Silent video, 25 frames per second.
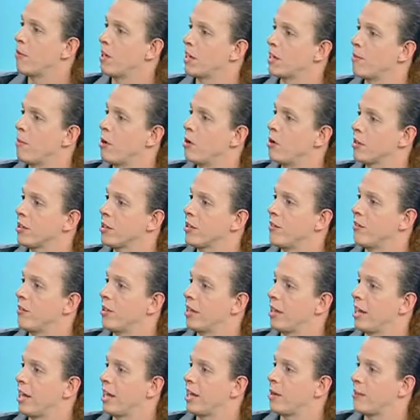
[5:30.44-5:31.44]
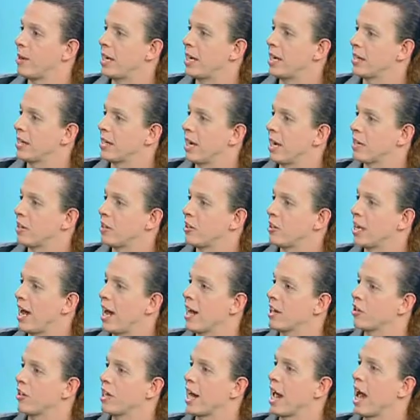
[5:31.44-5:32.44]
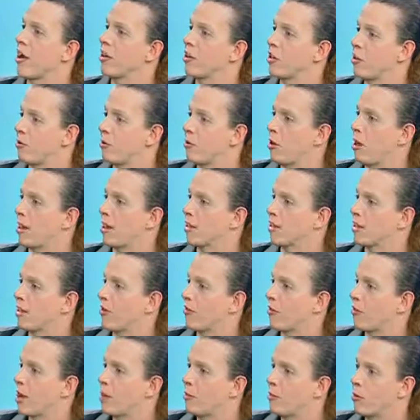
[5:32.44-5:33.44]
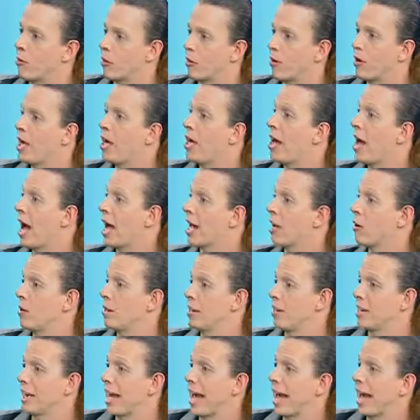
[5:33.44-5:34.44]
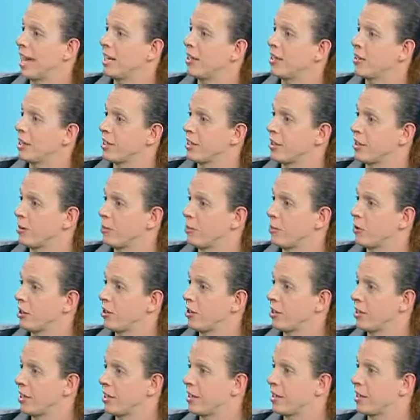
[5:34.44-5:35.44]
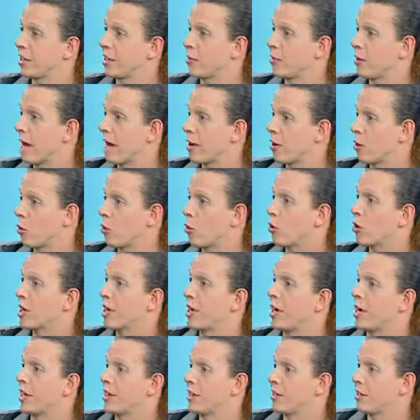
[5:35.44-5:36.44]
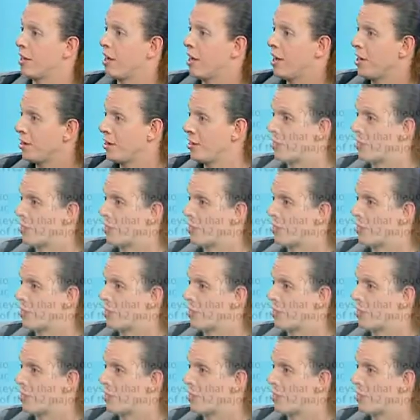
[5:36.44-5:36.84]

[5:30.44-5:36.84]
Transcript: this, most of the intermediate section is actually how do you apply this in the fretboard. I go into the cage system, which is a system on how to organize the